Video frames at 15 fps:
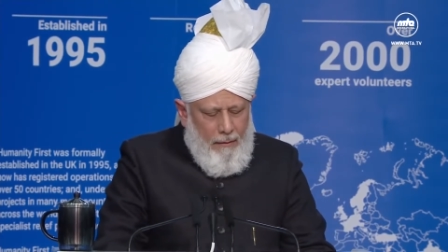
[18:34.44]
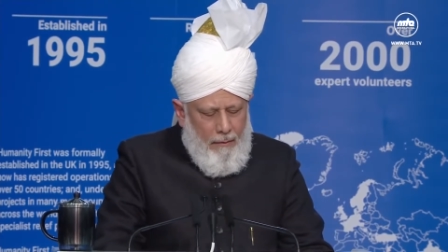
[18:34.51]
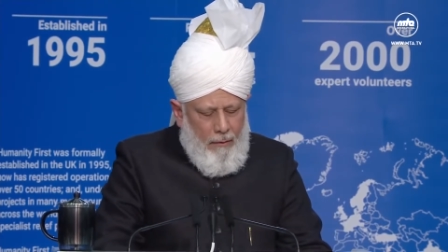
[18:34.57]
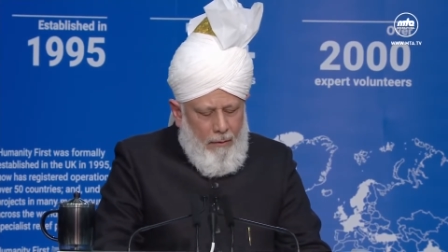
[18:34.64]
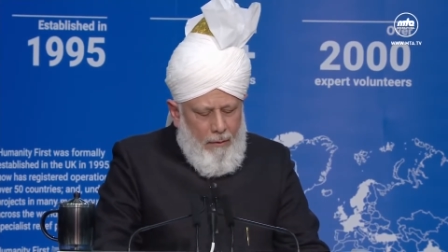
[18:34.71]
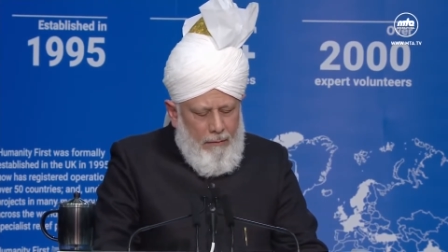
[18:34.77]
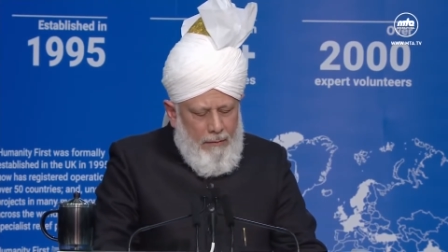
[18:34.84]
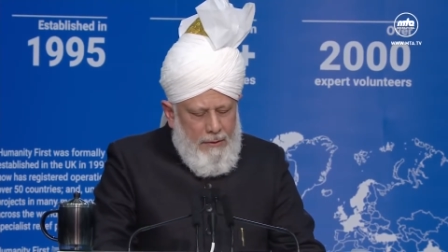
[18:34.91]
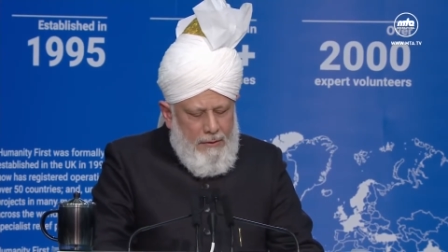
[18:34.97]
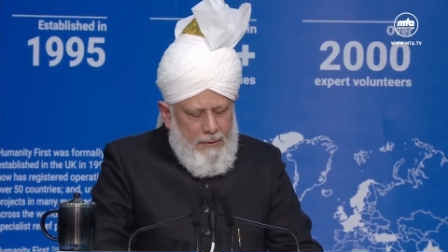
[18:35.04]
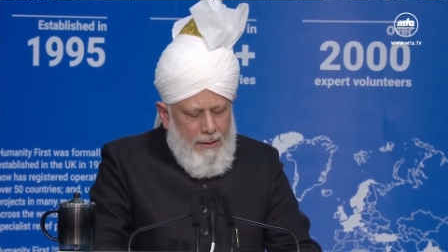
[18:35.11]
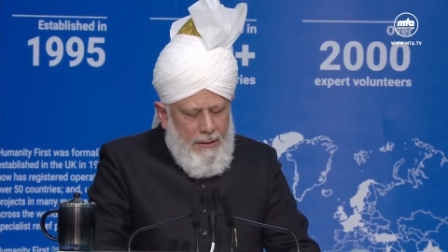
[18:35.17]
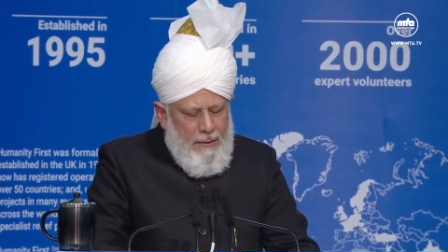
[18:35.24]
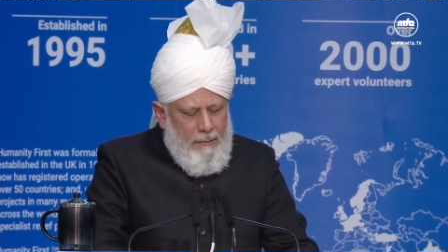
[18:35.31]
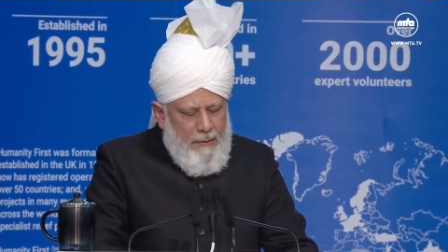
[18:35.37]
Always
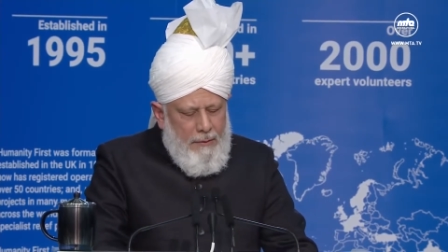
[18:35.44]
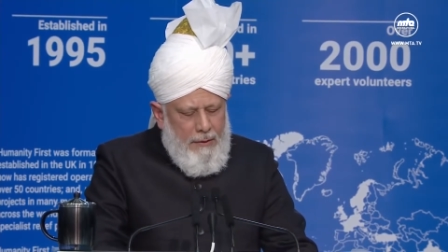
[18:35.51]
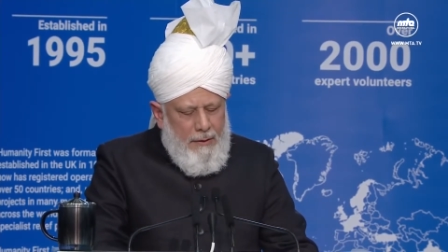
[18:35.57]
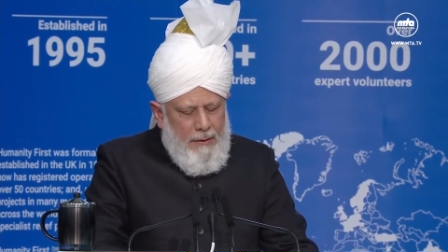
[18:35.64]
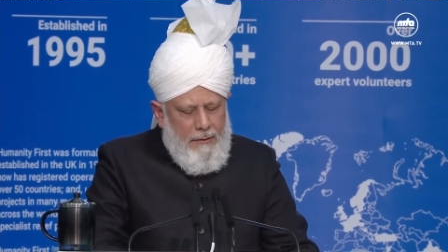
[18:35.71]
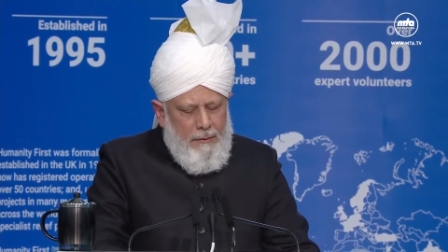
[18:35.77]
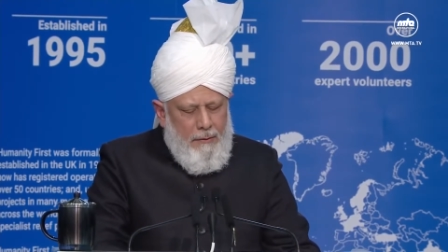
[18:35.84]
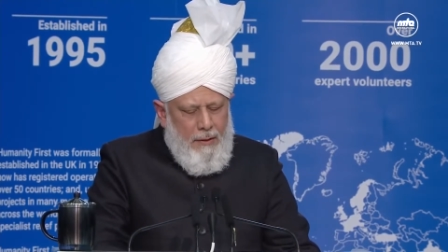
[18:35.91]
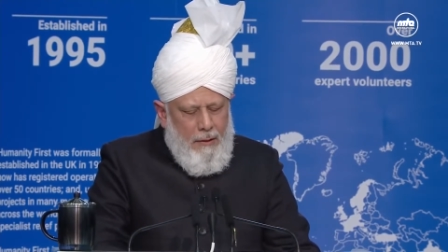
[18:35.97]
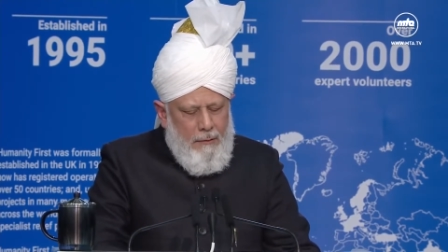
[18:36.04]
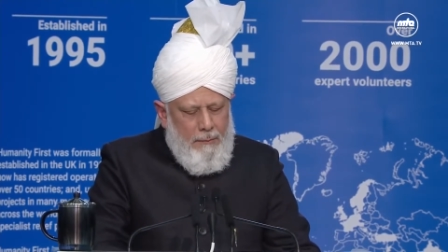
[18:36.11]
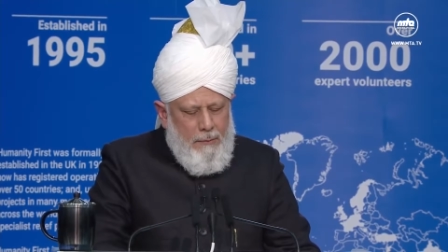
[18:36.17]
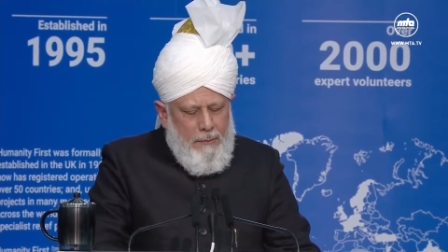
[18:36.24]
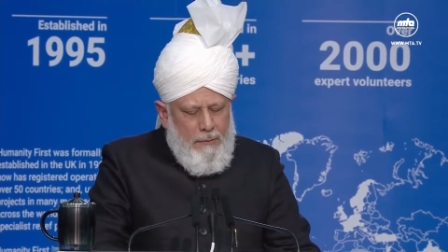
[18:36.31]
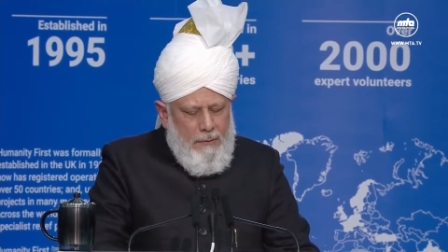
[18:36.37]
try to increase your
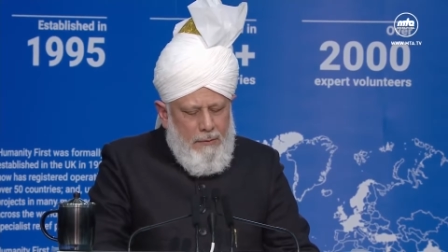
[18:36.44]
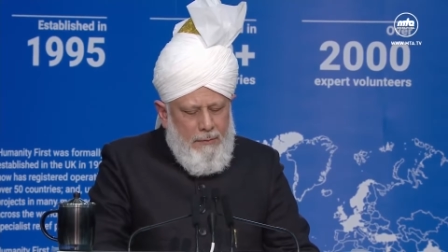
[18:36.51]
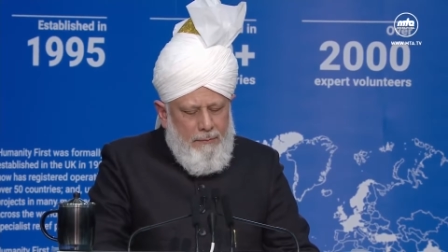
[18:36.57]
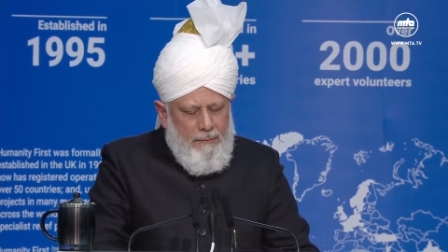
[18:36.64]
output